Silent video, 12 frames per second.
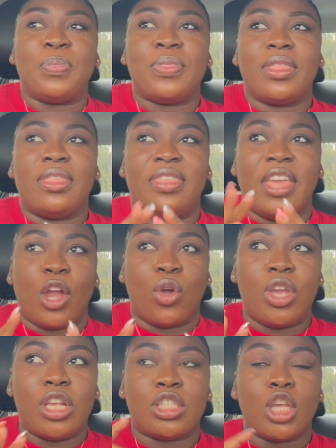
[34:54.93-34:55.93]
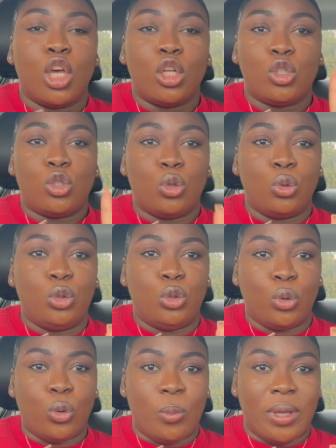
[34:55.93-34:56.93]
there is 2
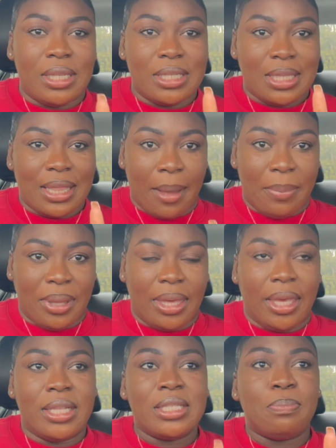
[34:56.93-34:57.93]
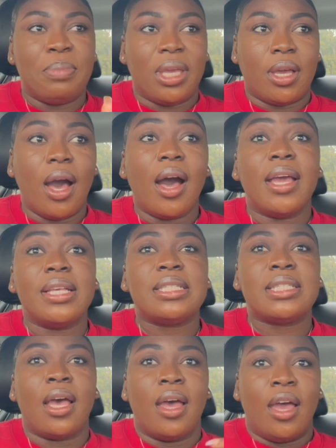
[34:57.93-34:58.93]
Yurumeins that begins,
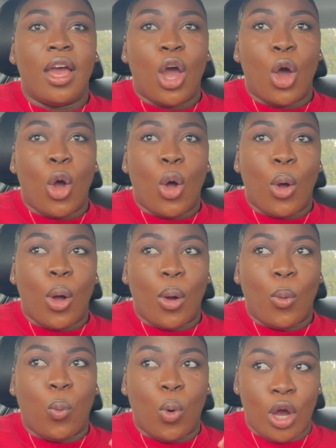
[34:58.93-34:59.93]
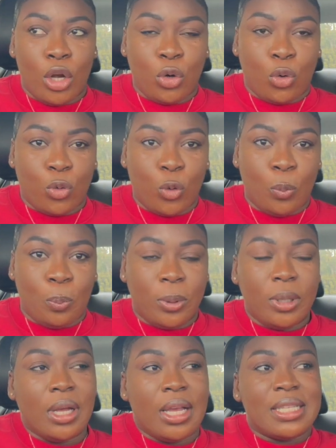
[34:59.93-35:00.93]
because one group
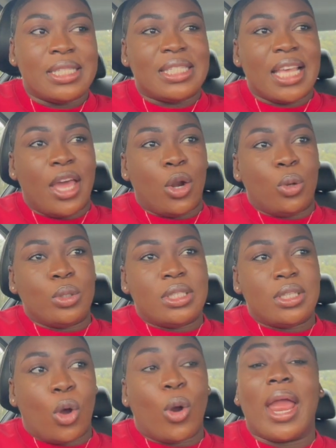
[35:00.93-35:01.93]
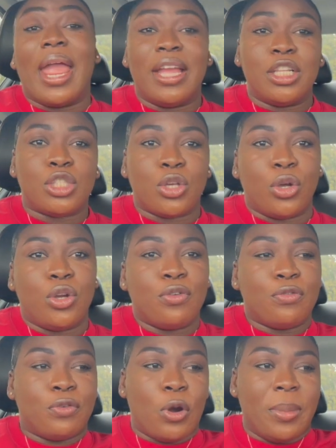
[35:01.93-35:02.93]
settled or entered
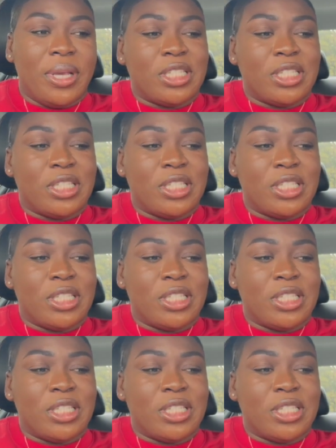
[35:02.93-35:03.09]
from a